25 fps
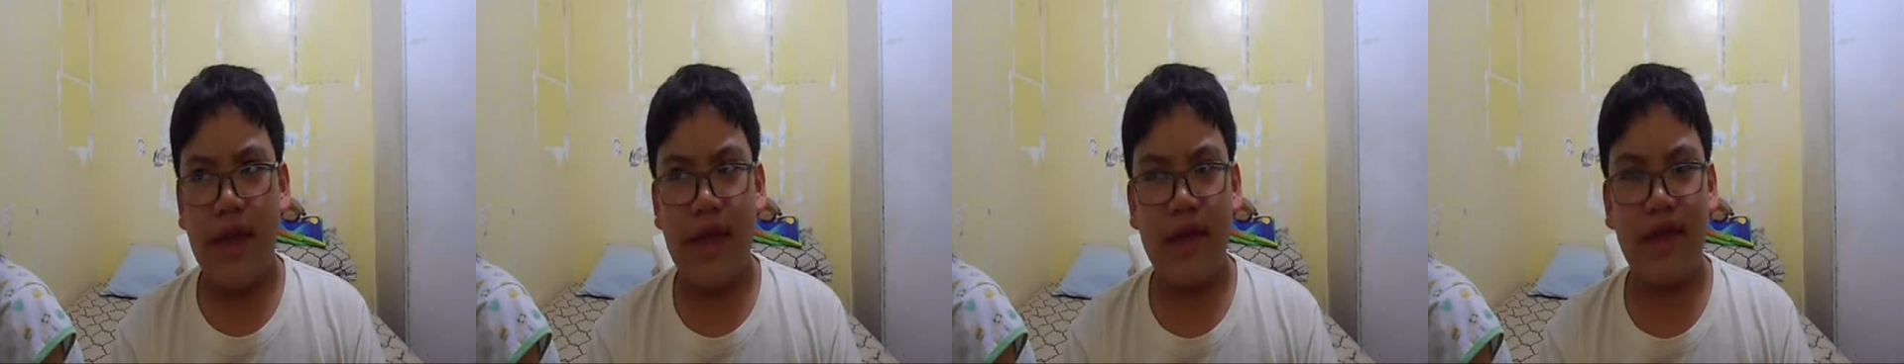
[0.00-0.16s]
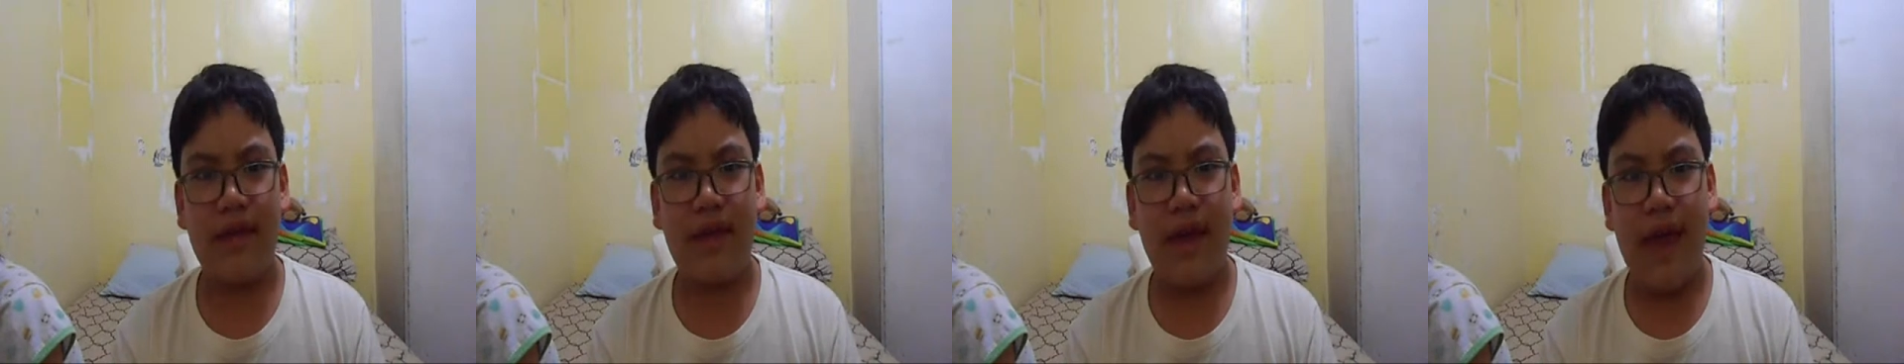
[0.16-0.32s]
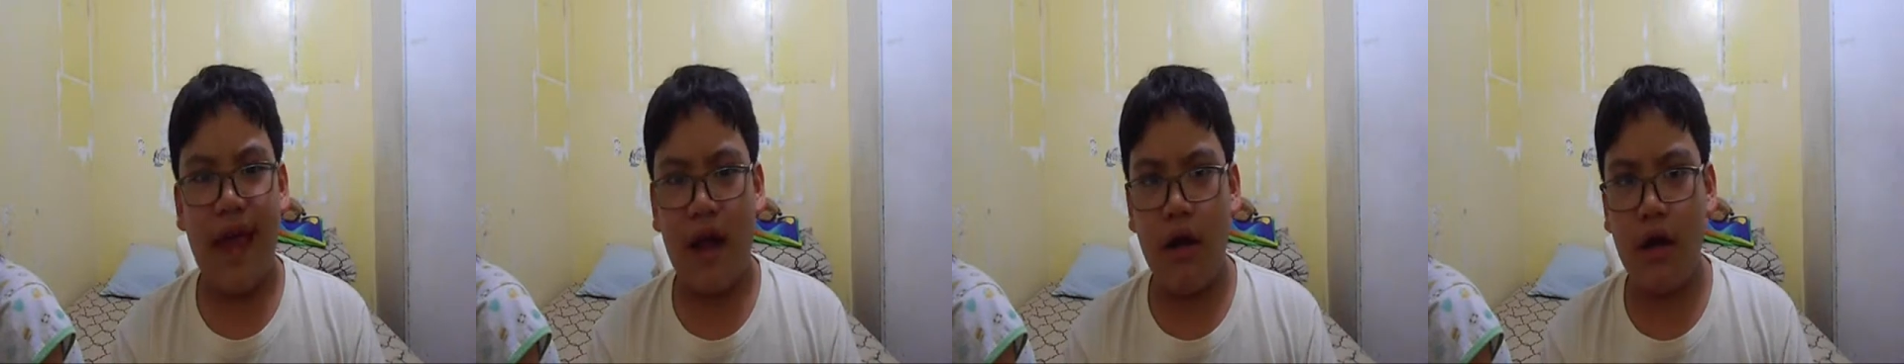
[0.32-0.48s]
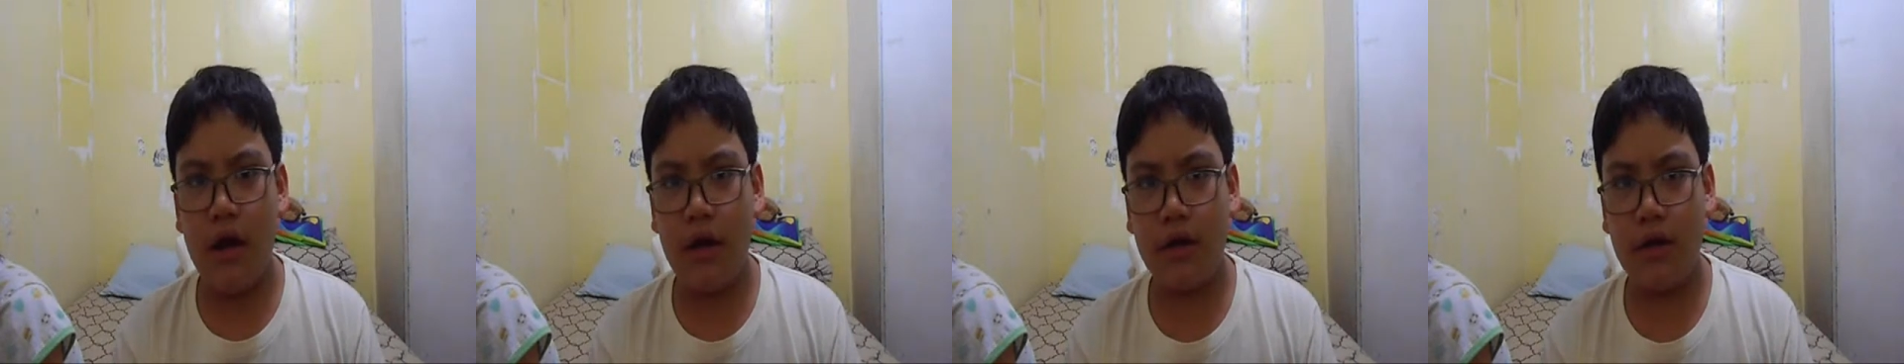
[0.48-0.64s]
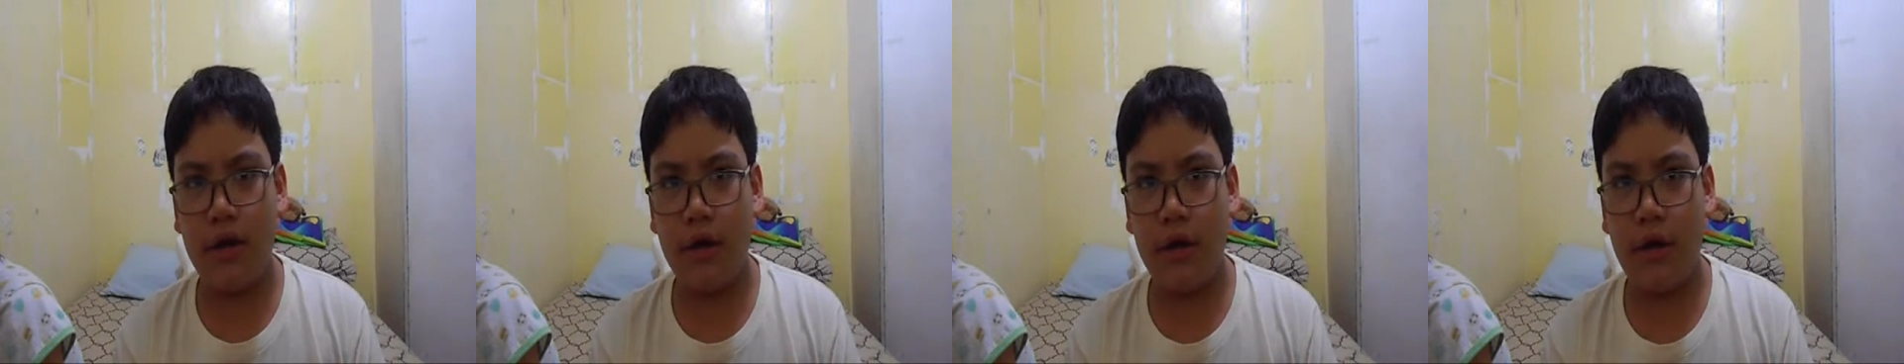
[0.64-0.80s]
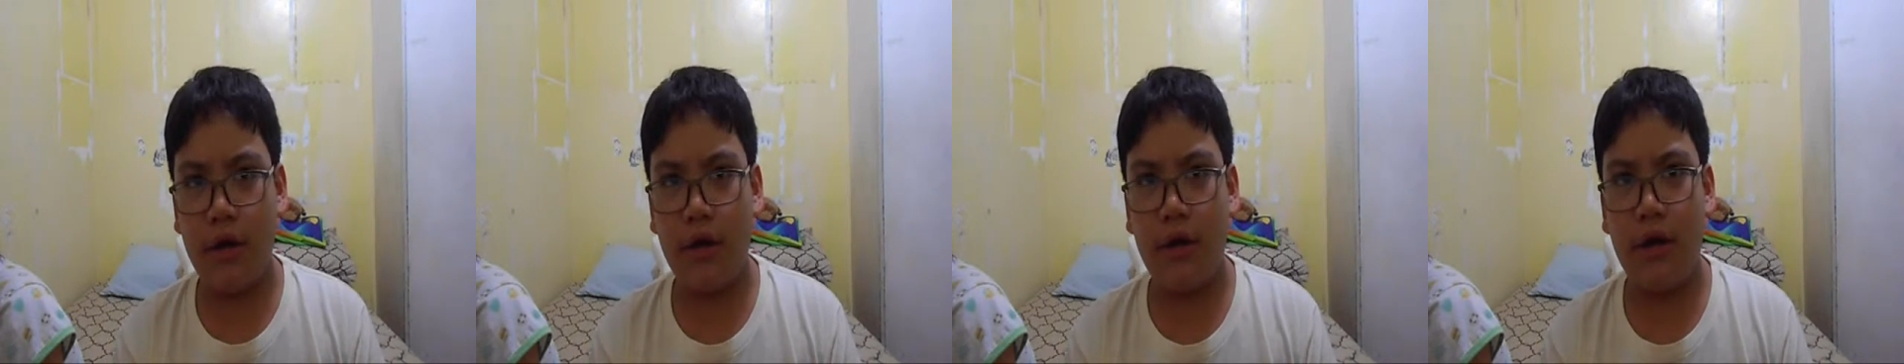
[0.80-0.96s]
his
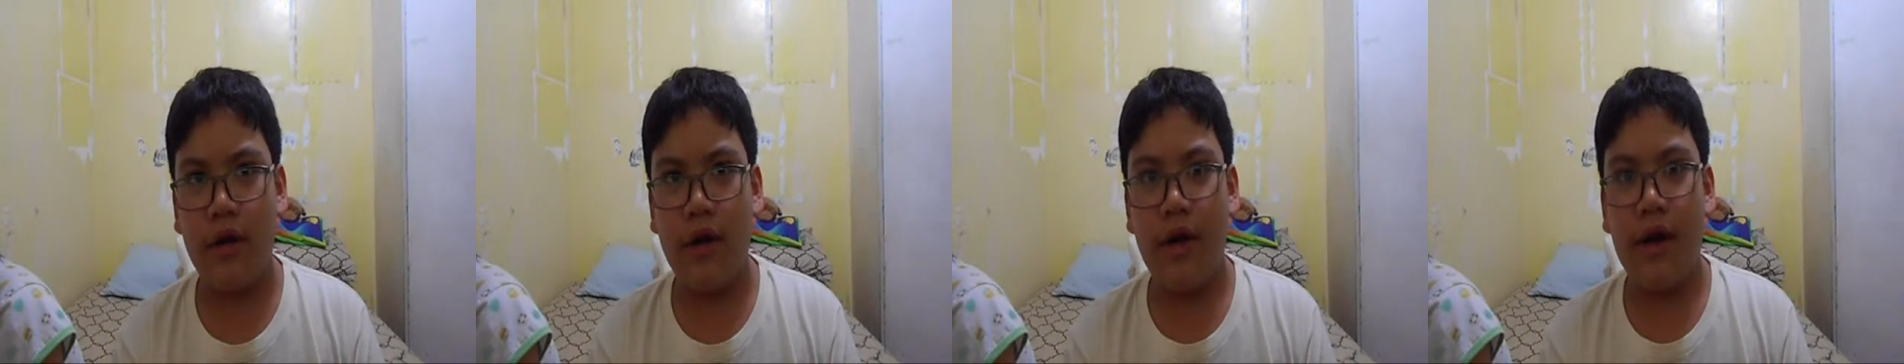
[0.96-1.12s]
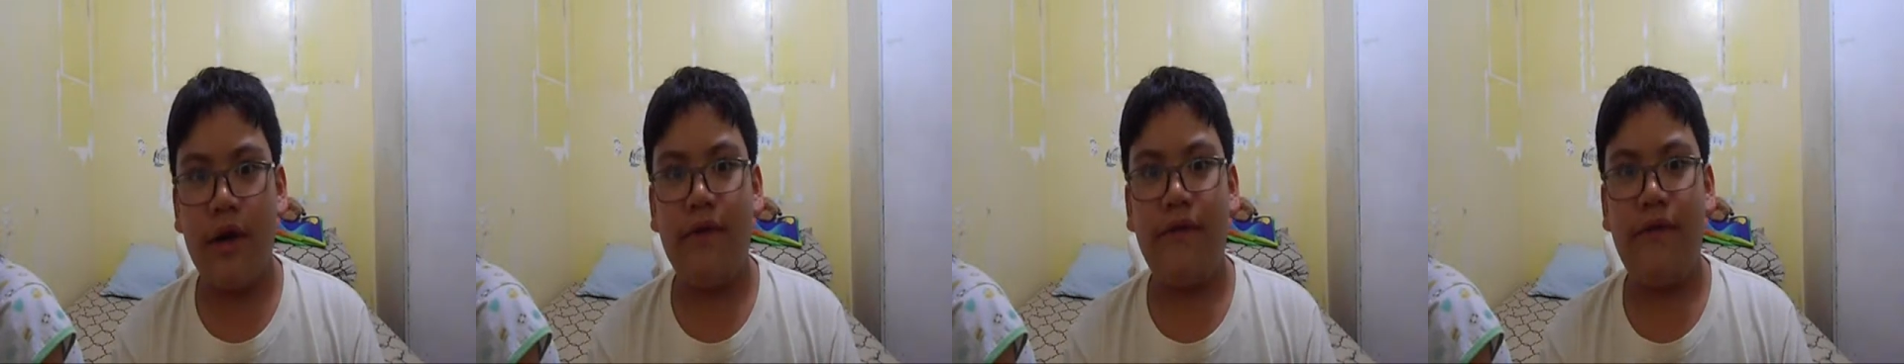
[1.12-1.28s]
character